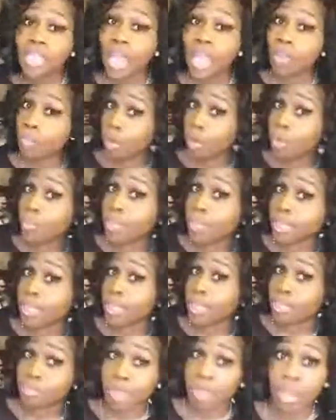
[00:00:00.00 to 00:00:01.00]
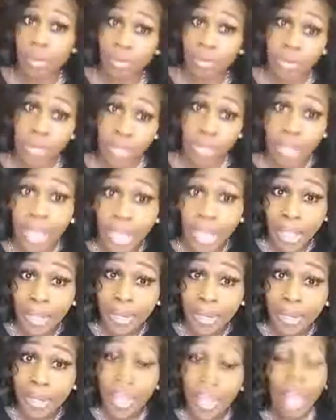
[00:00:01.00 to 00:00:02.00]
since I will be getting married
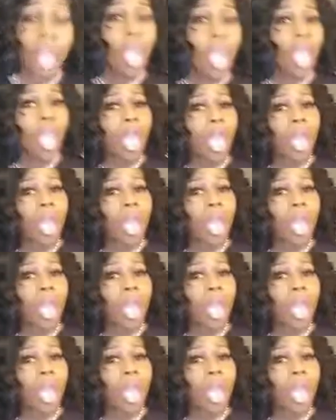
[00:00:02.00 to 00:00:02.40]
again,